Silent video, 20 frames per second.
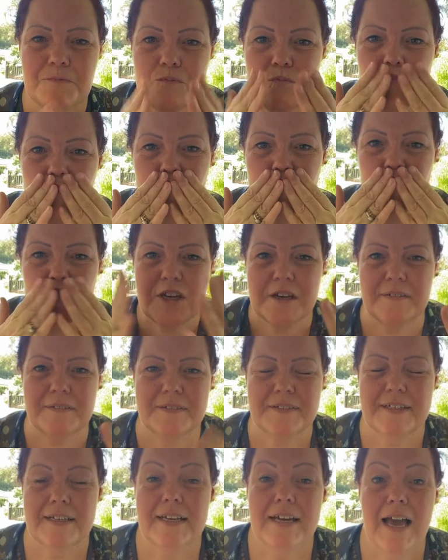Mwah.
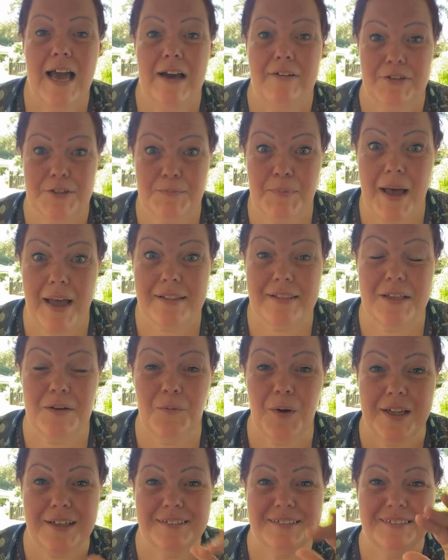Have a sparkling
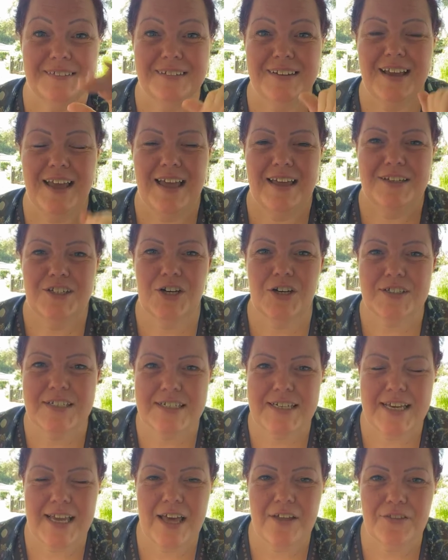one. Dr.
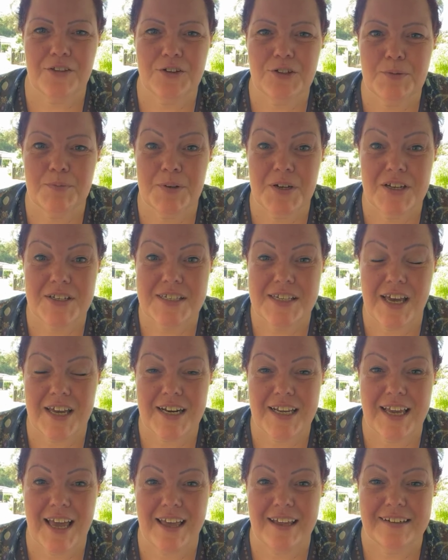D, Health Entrepreneur,
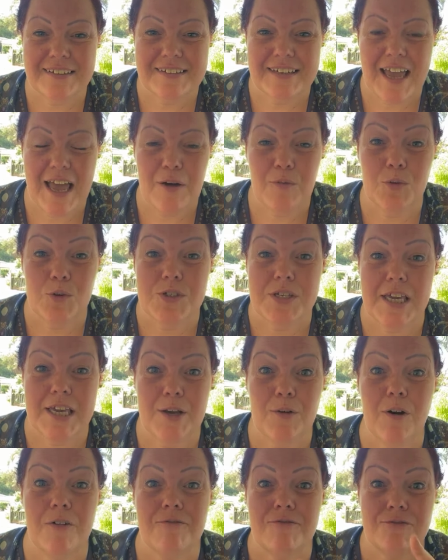signing out. And we'll see
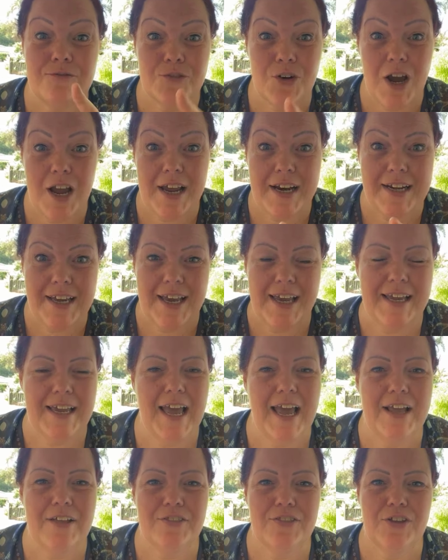you on Friday,
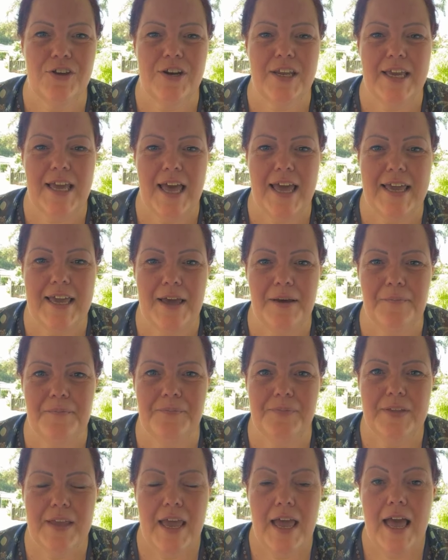8:30 a.m.
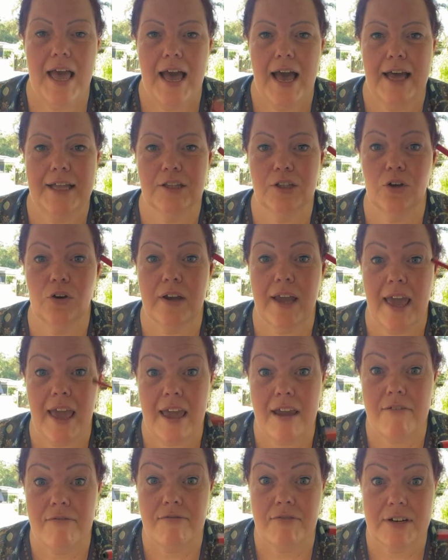And look
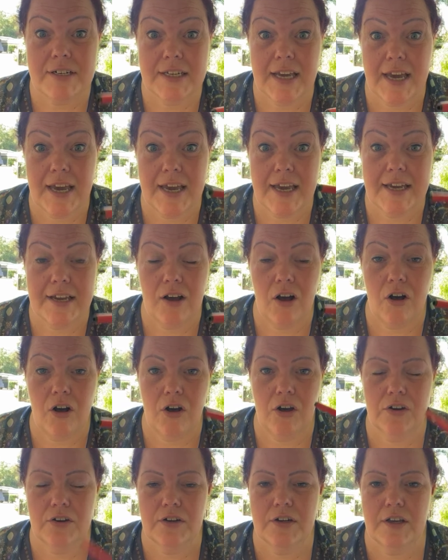every day
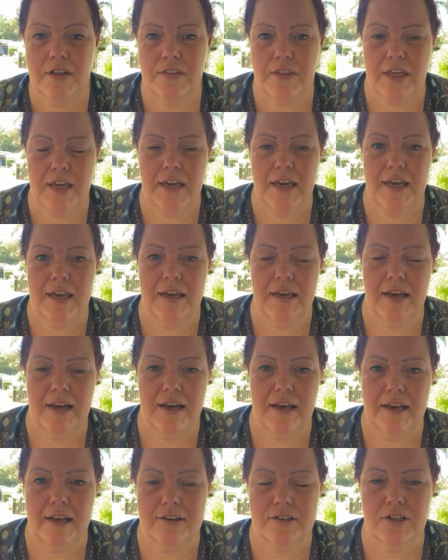on the
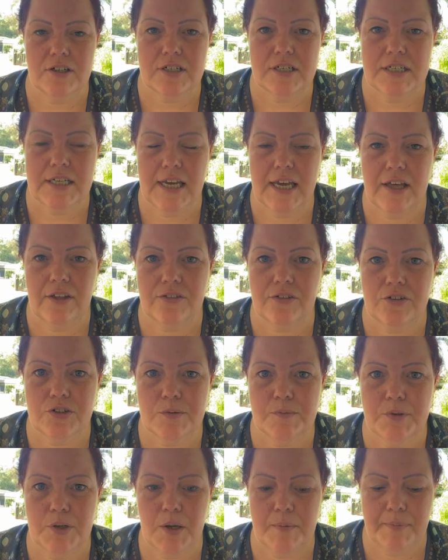Dr. D, Health
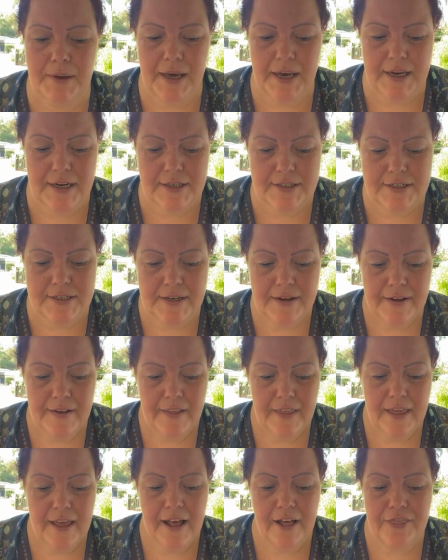Entrepreneur page.
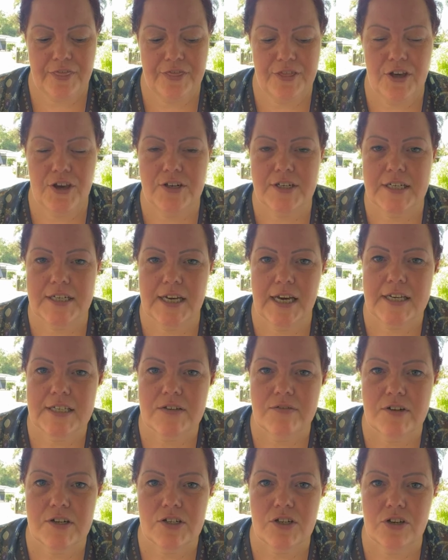Our 30 days
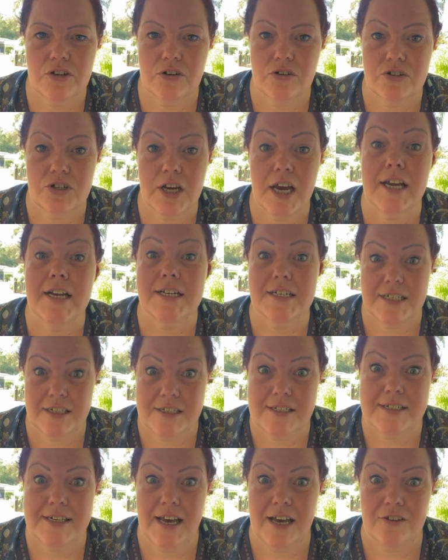of internal change
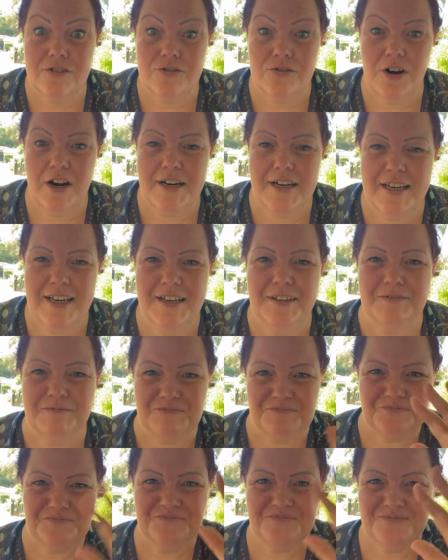starts right here.
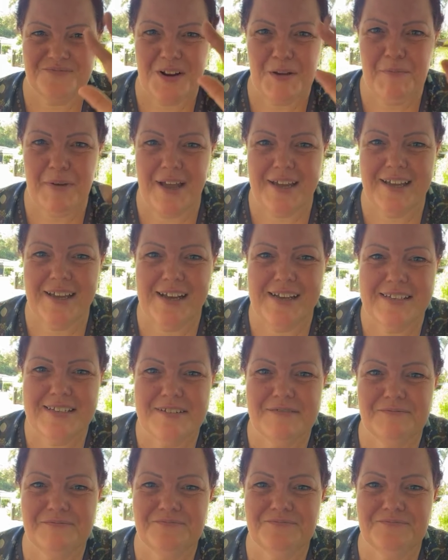Bye, guys.